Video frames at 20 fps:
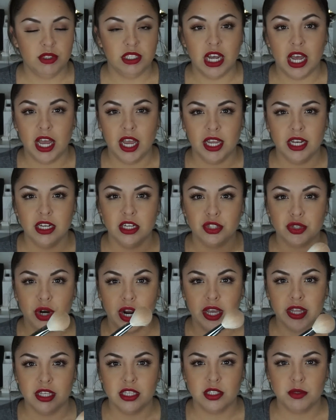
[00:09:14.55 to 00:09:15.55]
dying to
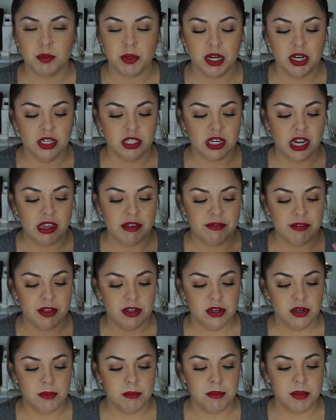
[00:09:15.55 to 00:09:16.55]
try this brush. I
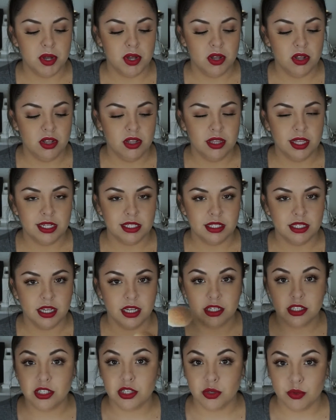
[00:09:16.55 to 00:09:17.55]
found a mall that's
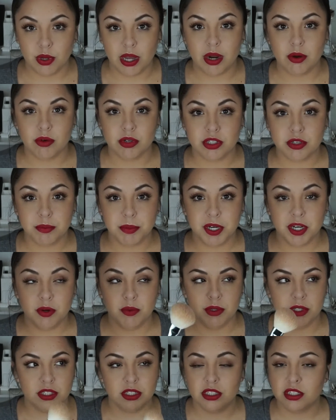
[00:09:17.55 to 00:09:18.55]
like 2 hours from here,
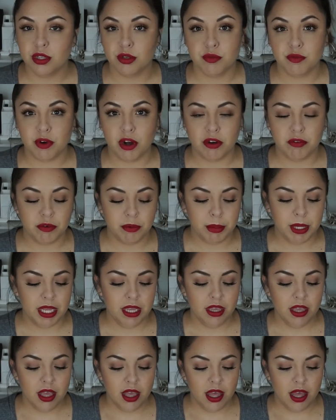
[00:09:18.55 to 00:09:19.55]
which is still far from
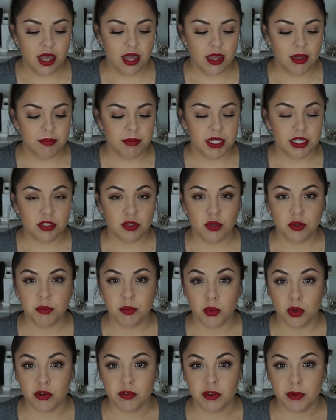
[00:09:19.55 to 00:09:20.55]
me, that
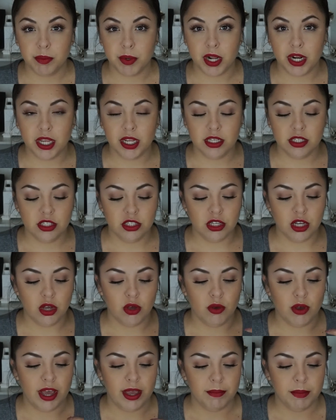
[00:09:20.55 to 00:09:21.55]
sold Morphe products,
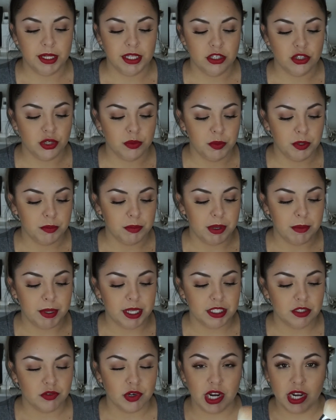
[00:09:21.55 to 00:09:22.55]
so I made the trip with my
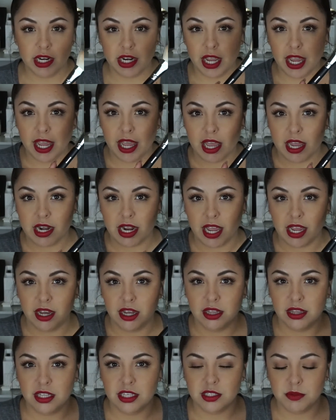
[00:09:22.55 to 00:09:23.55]
best friend and I
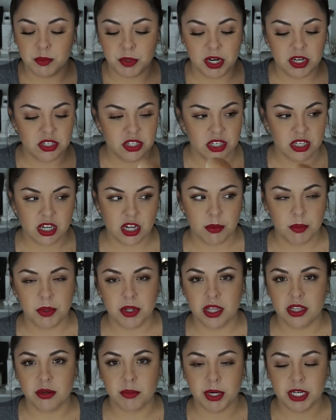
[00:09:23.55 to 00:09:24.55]
got this brush and a
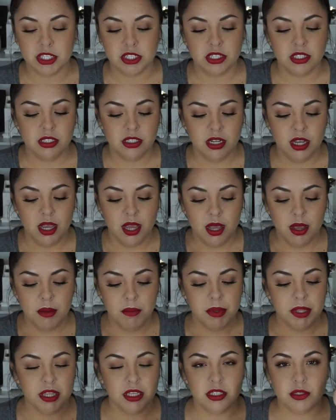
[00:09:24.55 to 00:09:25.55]
couple other brushes.
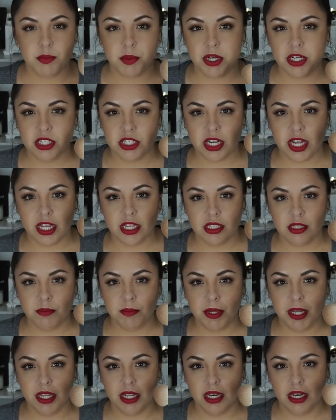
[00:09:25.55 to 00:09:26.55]
But this brush has
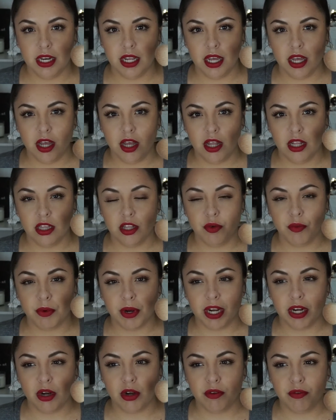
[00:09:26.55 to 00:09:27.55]
been on the
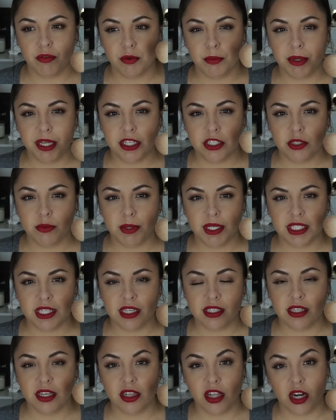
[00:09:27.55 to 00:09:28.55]
radar for me just because
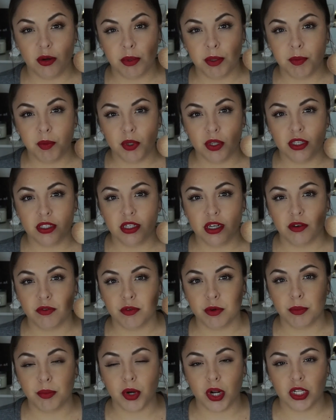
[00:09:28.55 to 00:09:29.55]
I see a lot of people using it
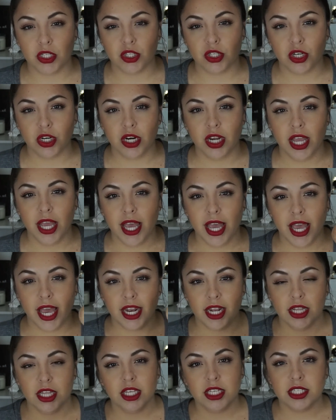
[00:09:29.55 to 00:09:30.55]
for bronzer,
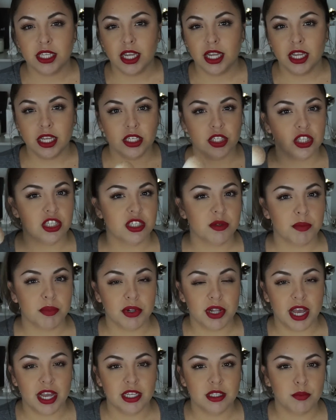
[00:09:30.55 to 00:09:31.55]
and it looks like it just
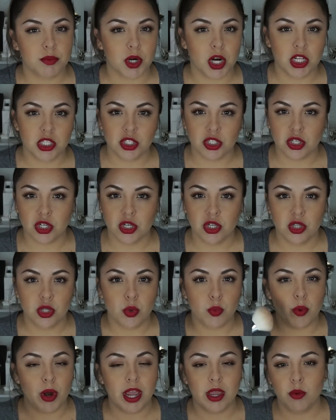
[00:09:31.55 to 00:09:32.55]
applies bronzer
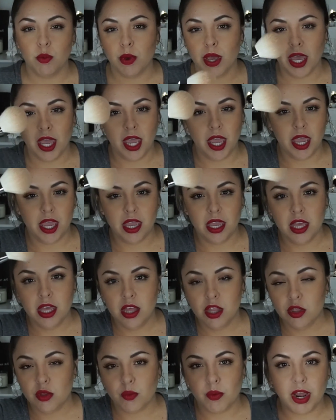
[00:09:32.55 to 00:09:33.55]
the right way,
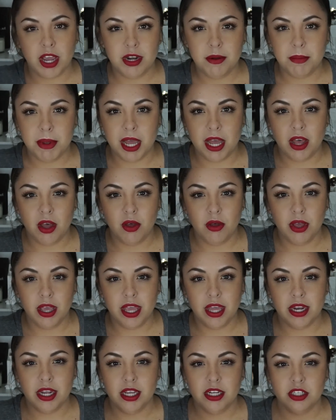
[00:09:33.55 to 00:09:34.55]
the right amount,
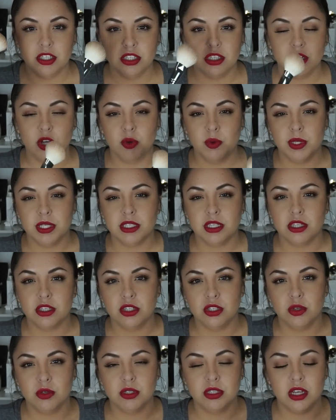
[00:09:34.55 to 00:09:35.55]
and it just always
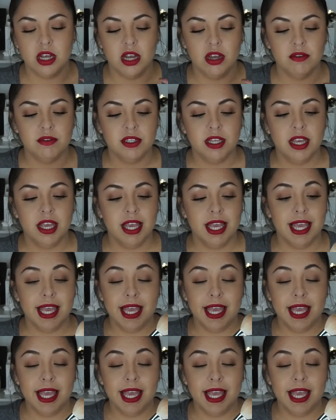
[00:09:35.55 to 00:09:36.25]
looks so soft.